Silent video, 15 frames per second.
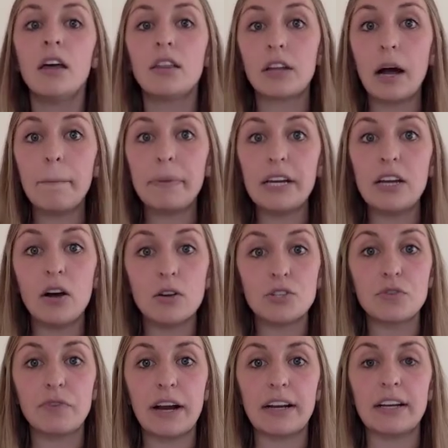The company also
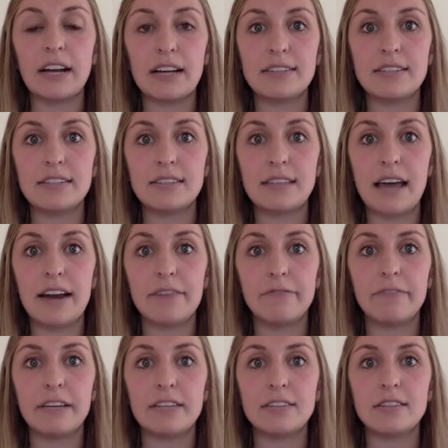recognizes that it
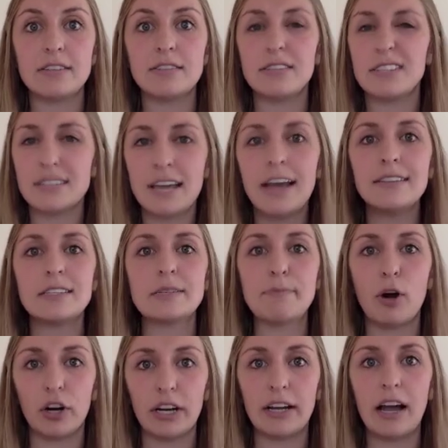faces intense
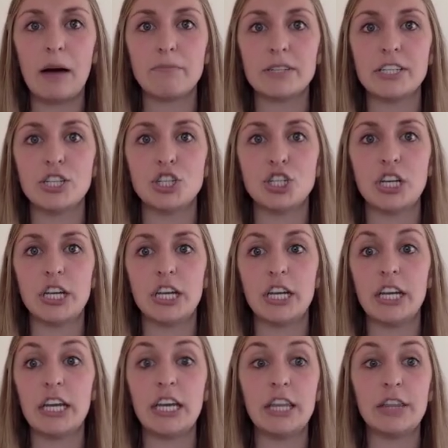market competition
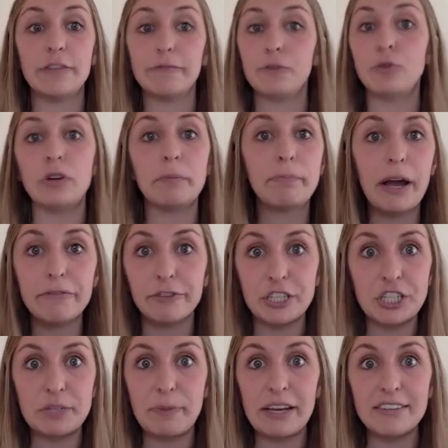in the food and
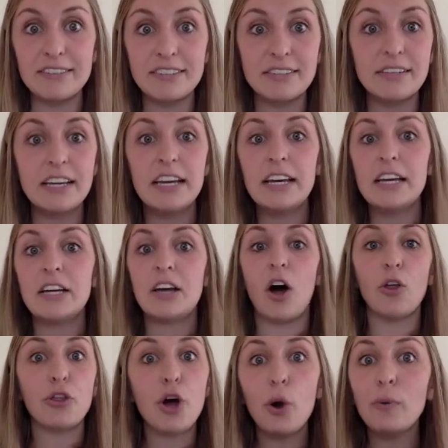beverage space.
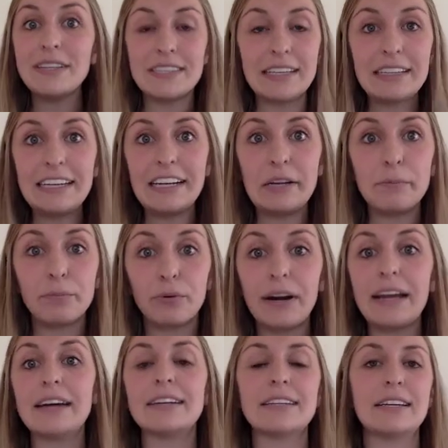Although it's a leading
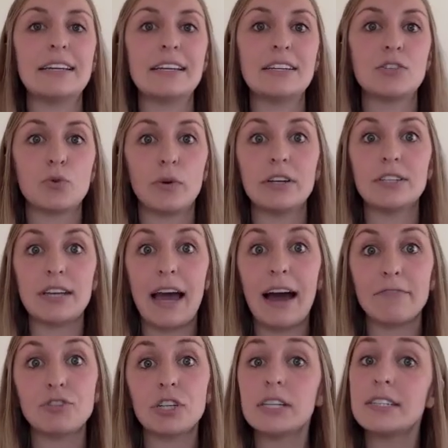brand, it is going to
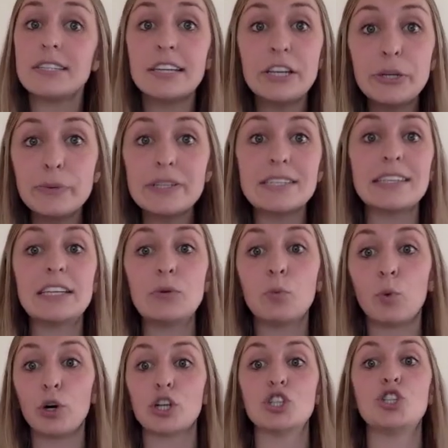have to continuously
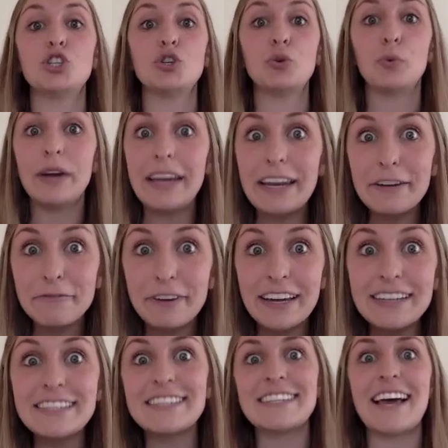work to
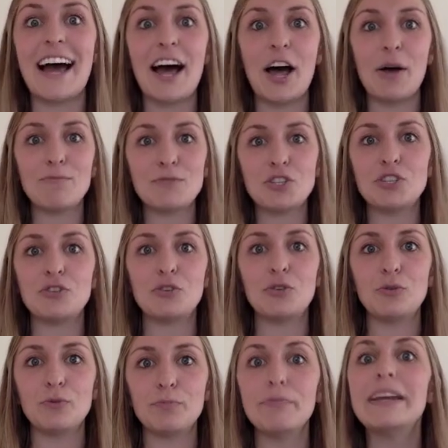innovate
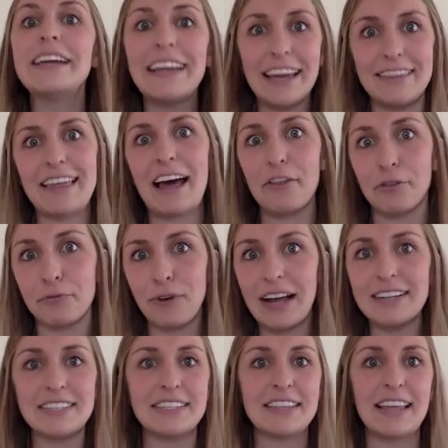to mitigate that
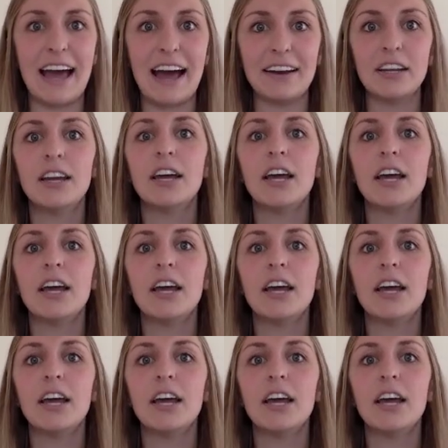threat that